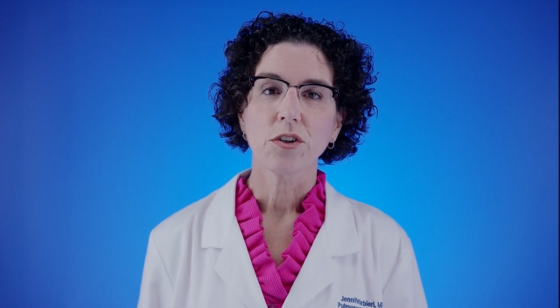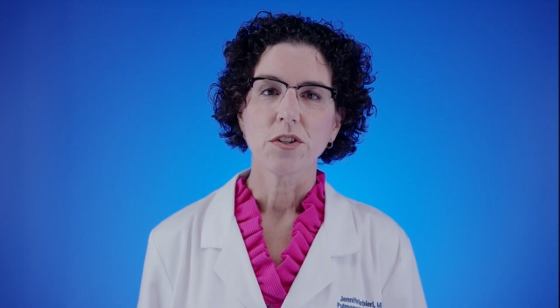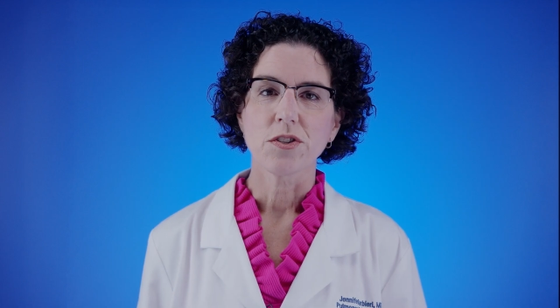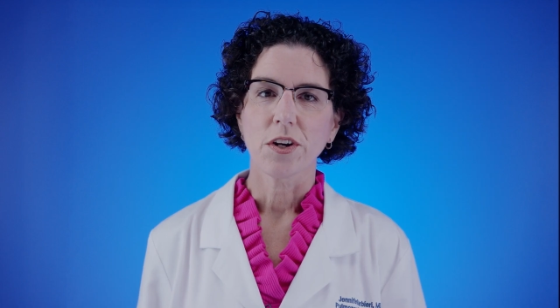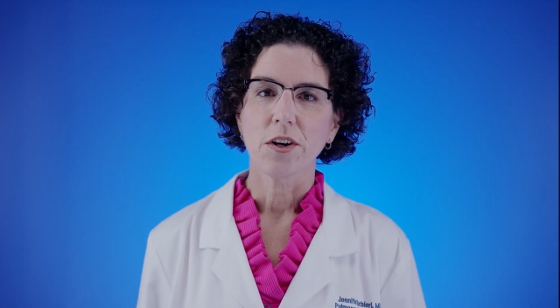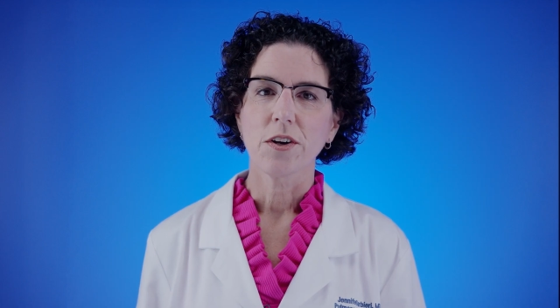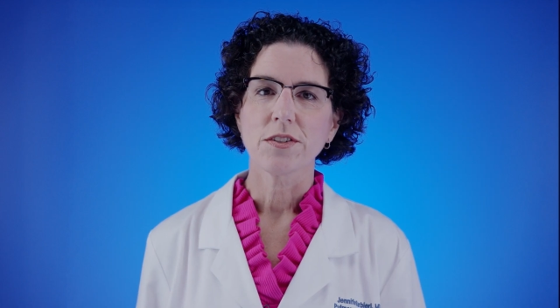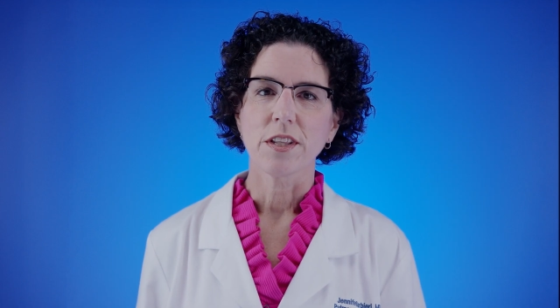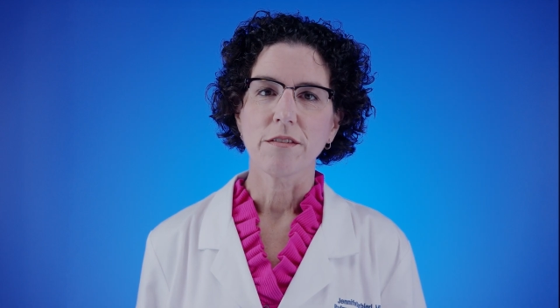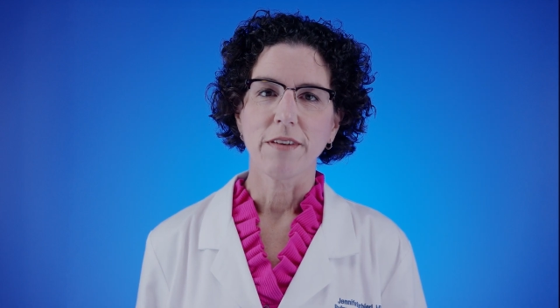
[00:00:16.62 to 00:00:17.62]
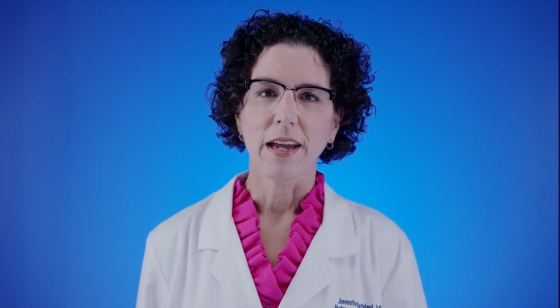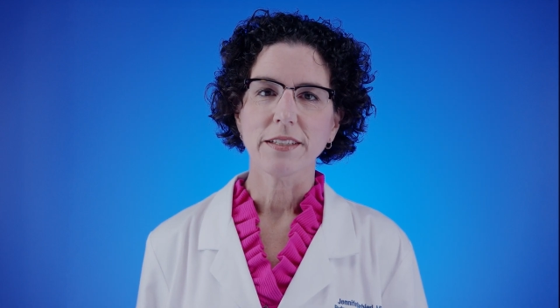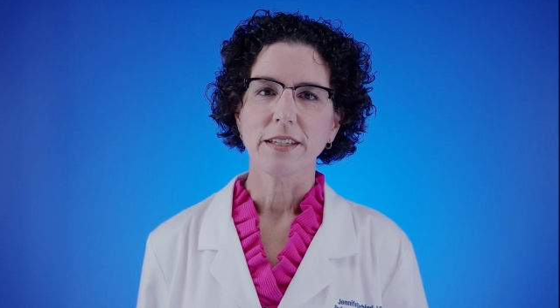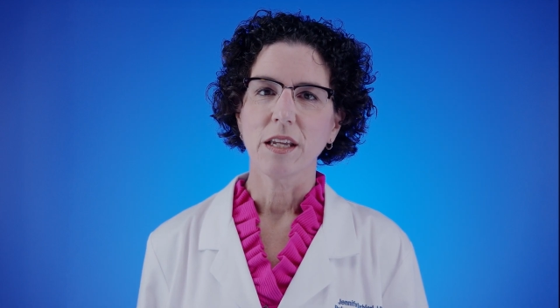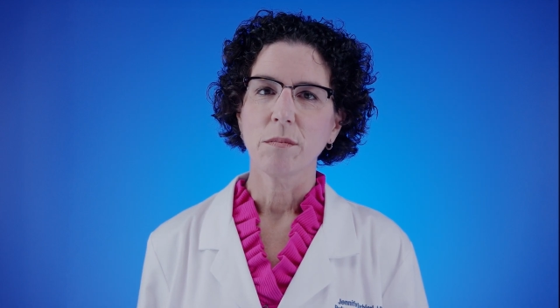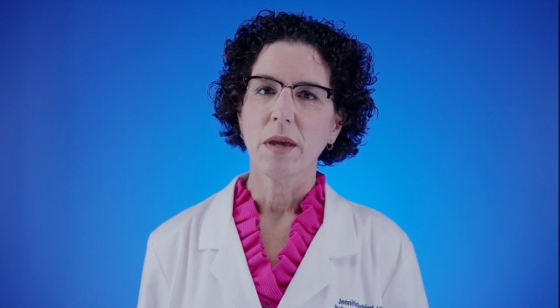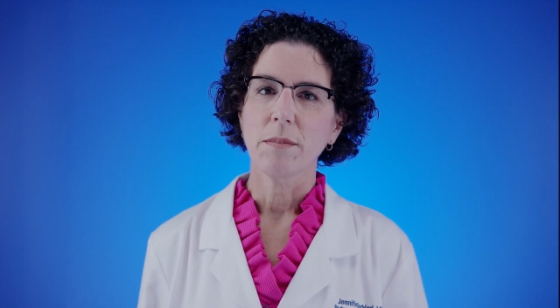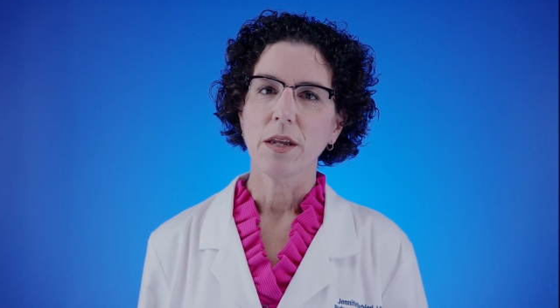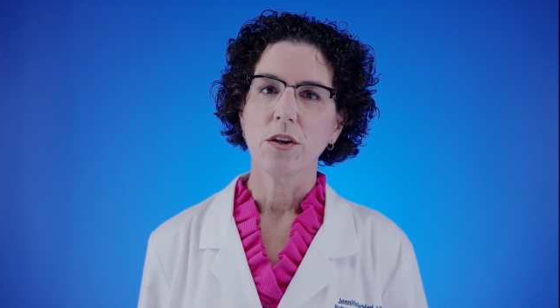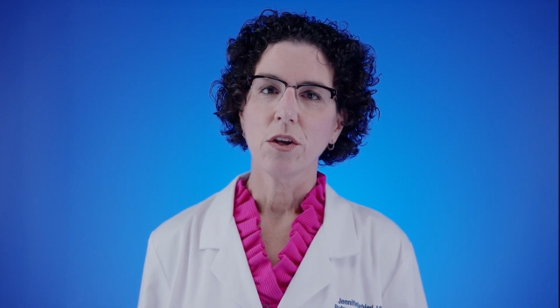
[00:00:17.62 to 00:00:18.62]
your concerns that the vaccine may
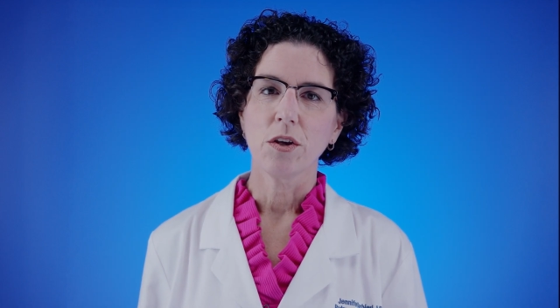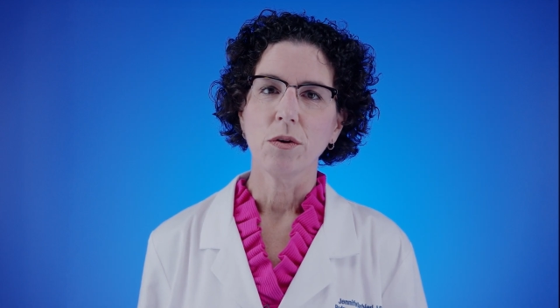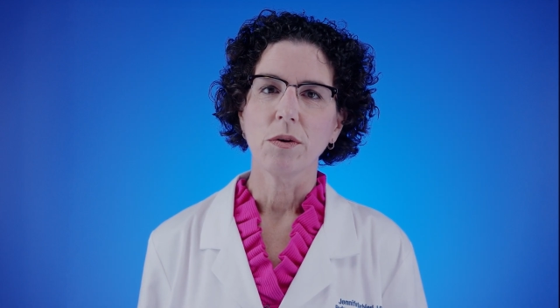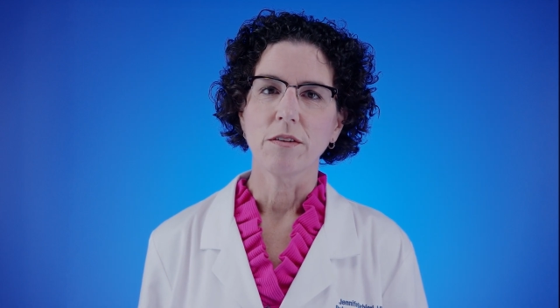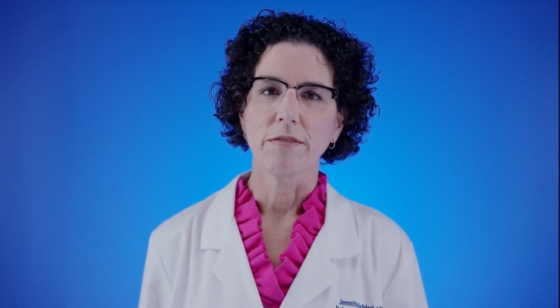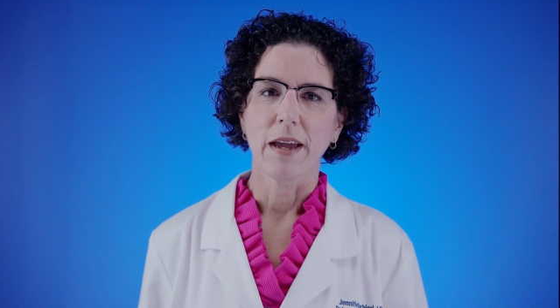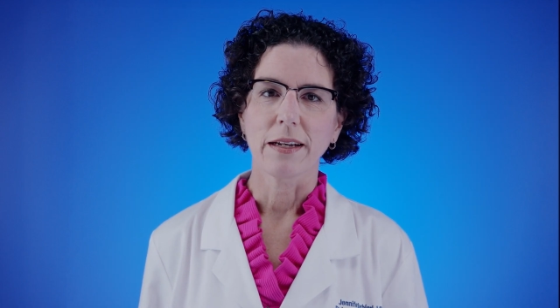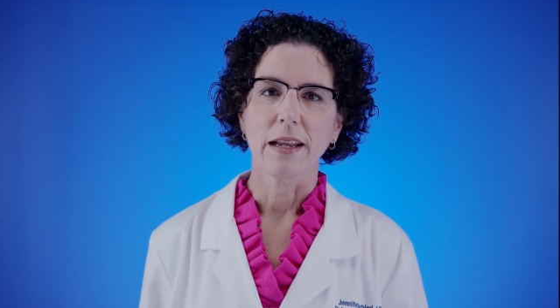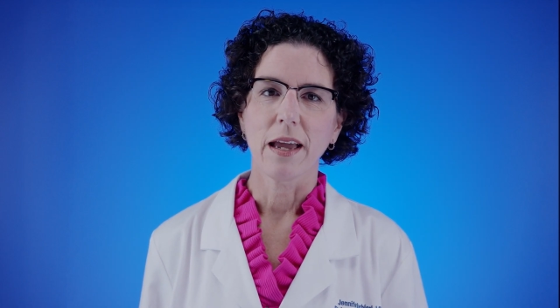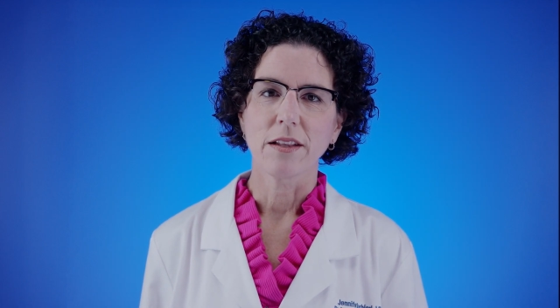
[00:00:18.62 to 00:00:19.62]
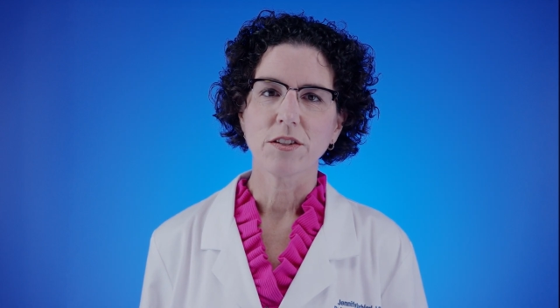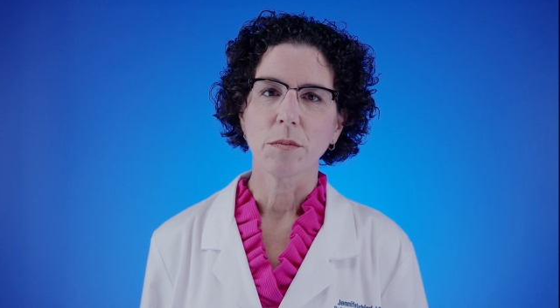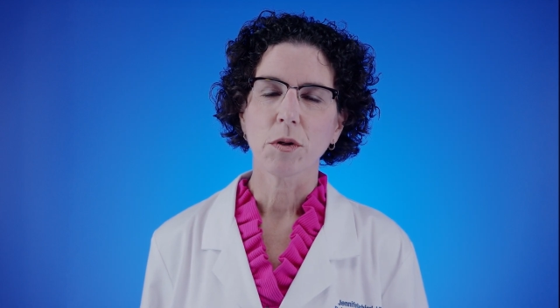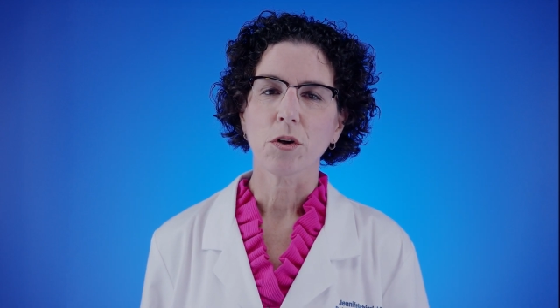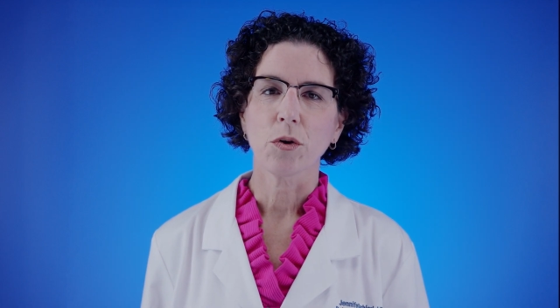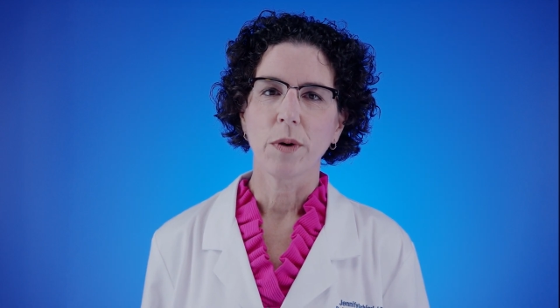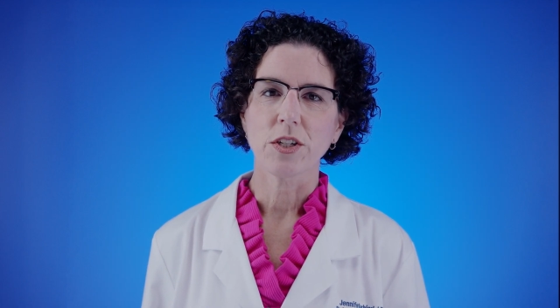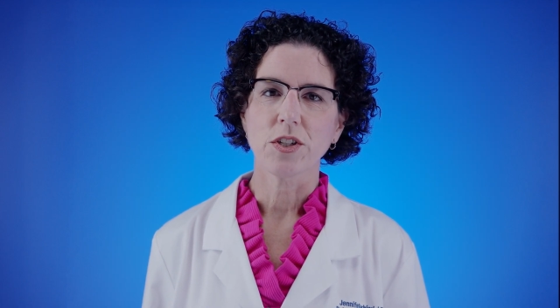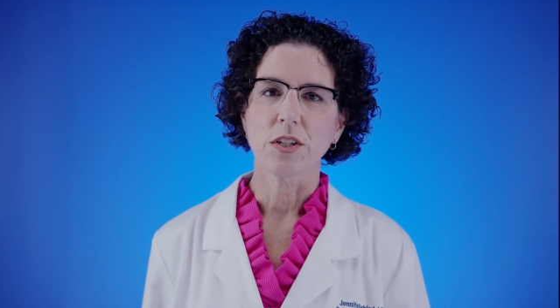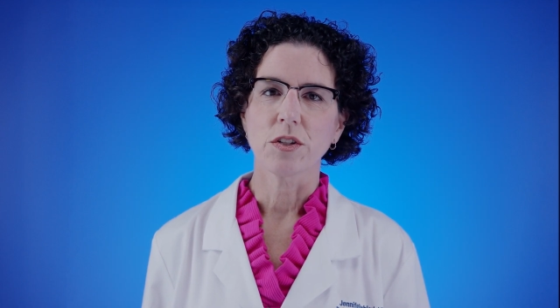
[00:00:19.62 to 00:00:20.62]
be new. In fact, I had similar
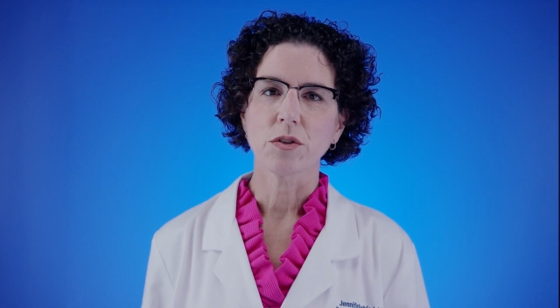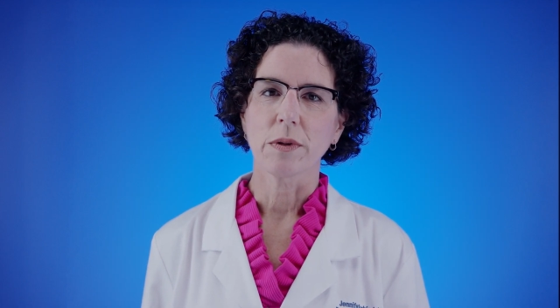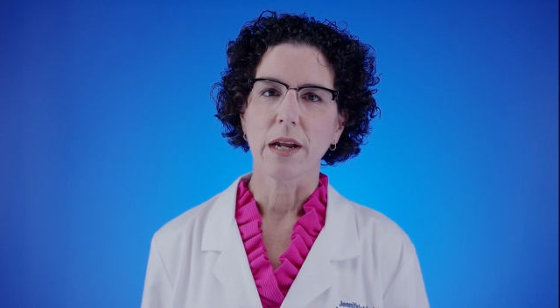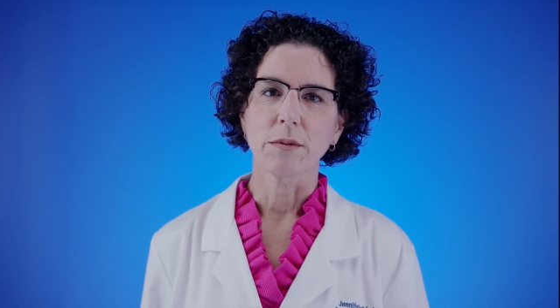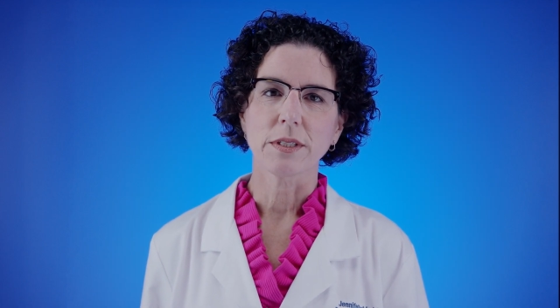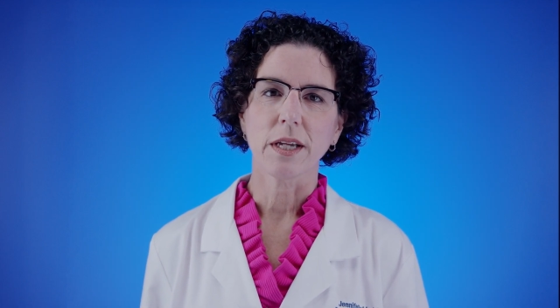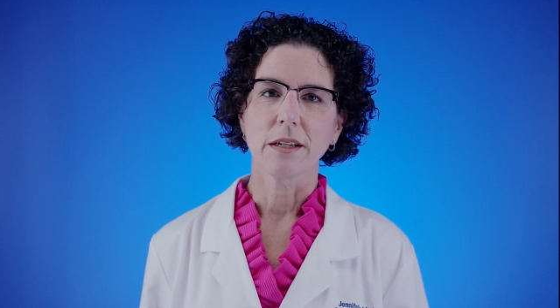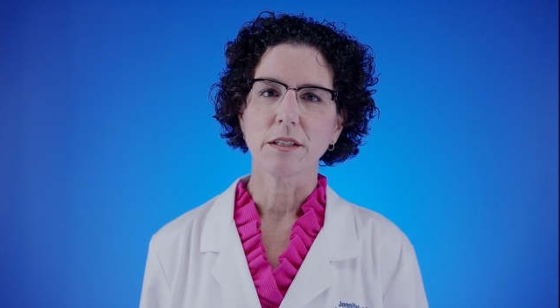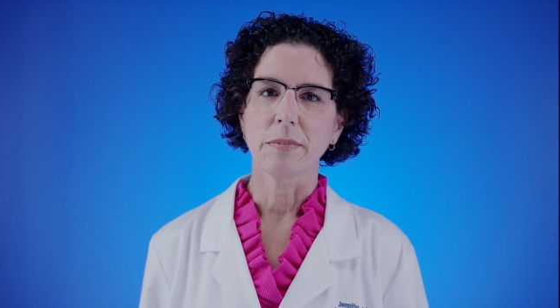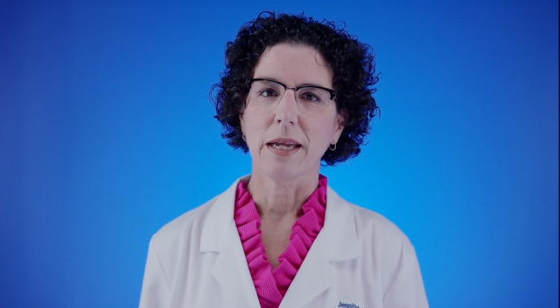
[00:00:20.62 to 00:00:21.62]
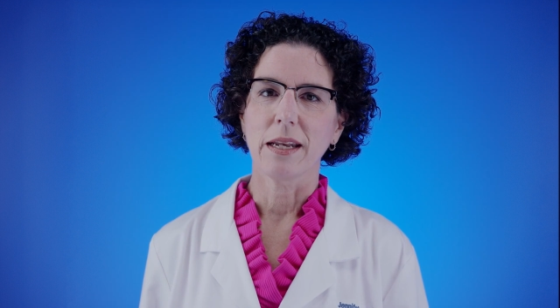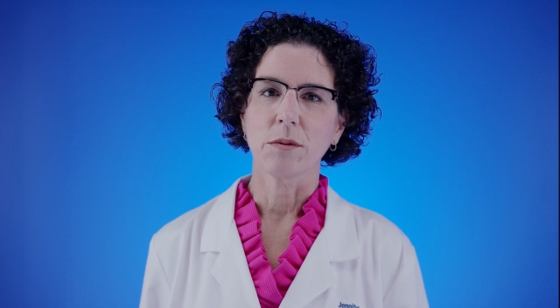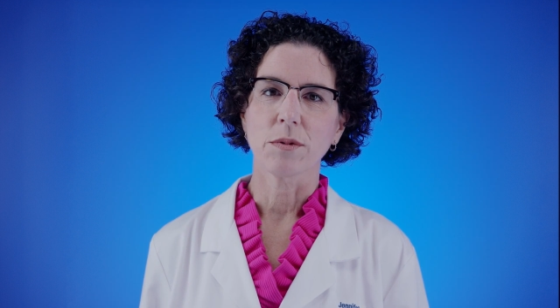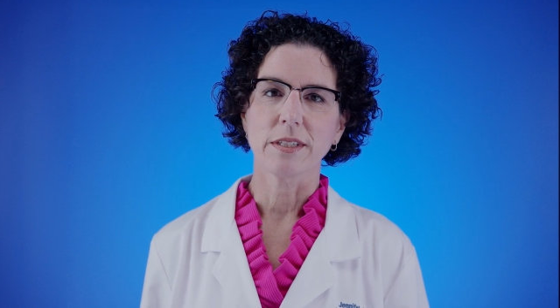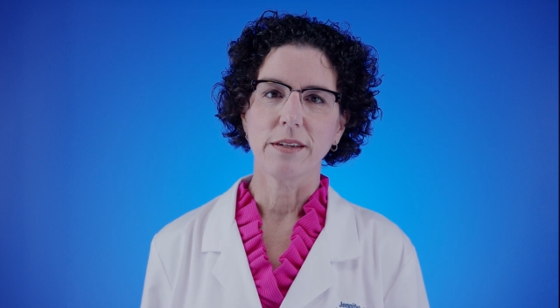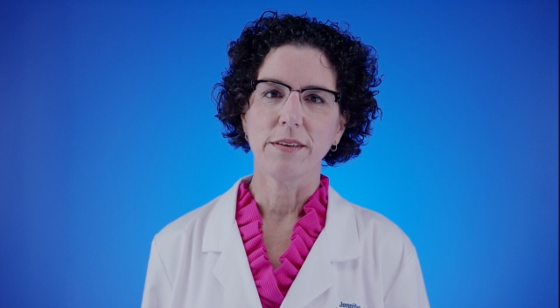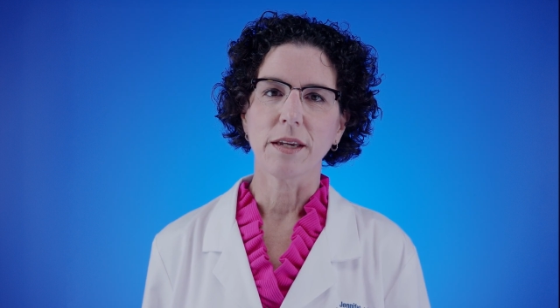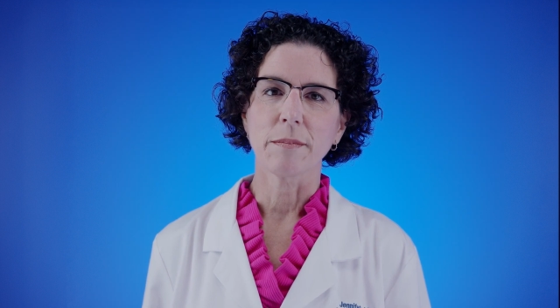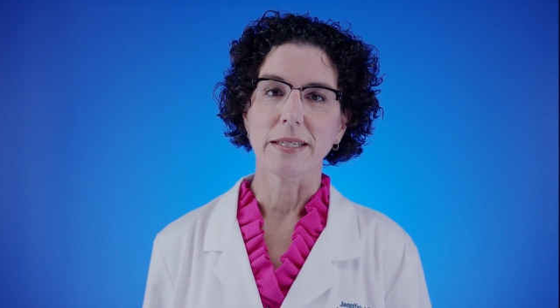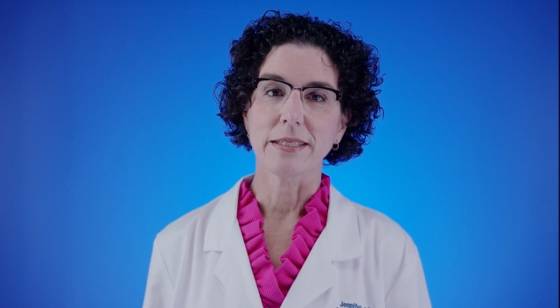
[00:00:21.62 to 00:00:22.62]
questions when I was contemplating receiving it